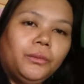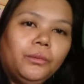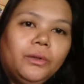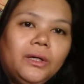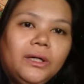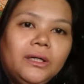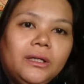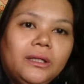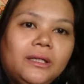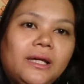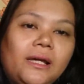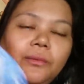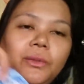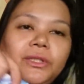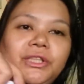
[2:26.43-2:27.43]

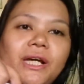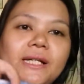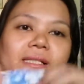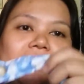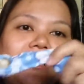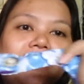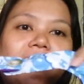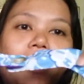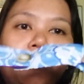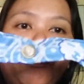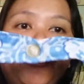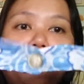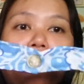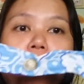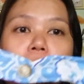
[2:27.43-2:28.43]
which has this
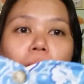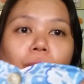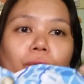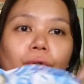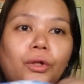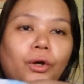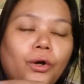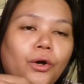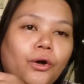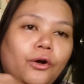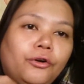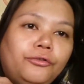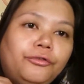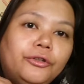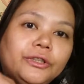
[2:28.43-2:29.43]
type of hole
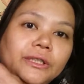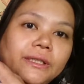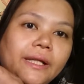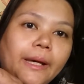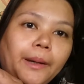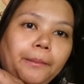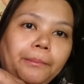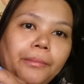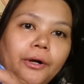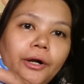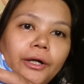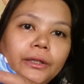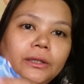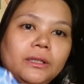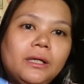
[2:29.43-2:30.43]
for the neck
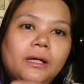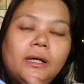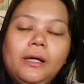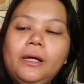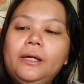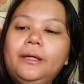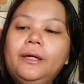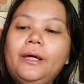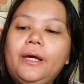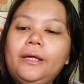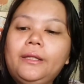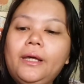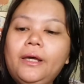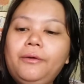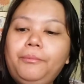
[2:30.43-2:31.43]
part,
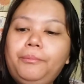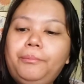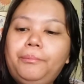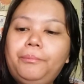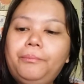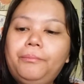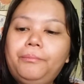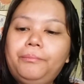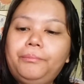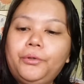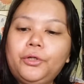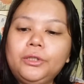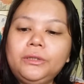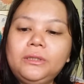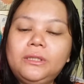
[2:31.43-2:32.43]
and I
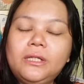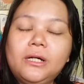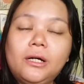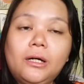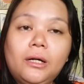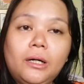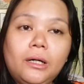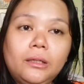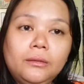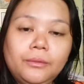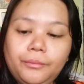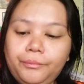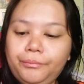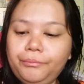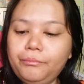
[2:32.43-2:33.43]
put the
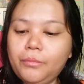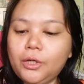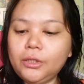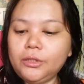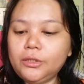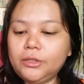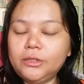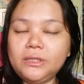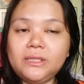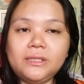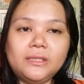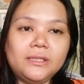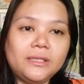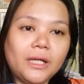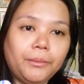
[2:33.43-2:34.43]
buttons,
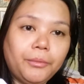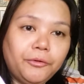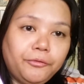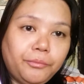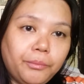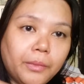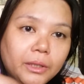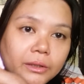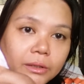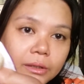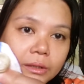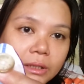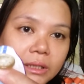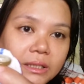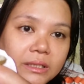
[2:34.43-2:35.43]
this type of
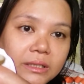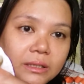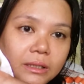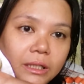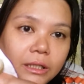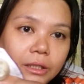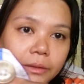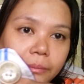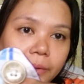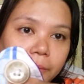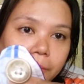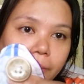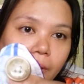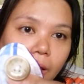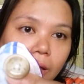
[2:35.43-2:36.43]
button that is a little bit
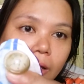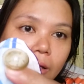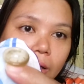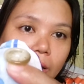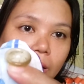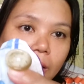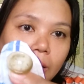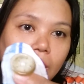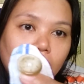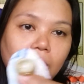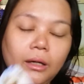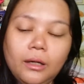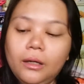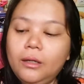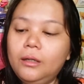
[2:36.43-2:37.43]
big,
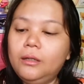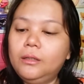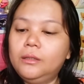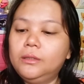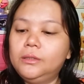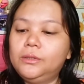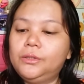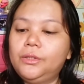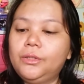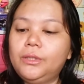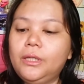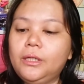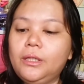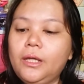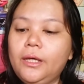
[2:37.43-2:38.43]
so
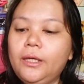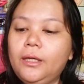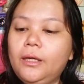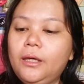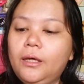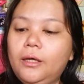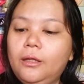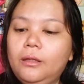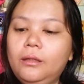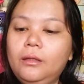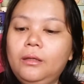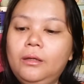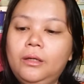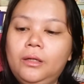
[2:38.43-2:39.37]
that I can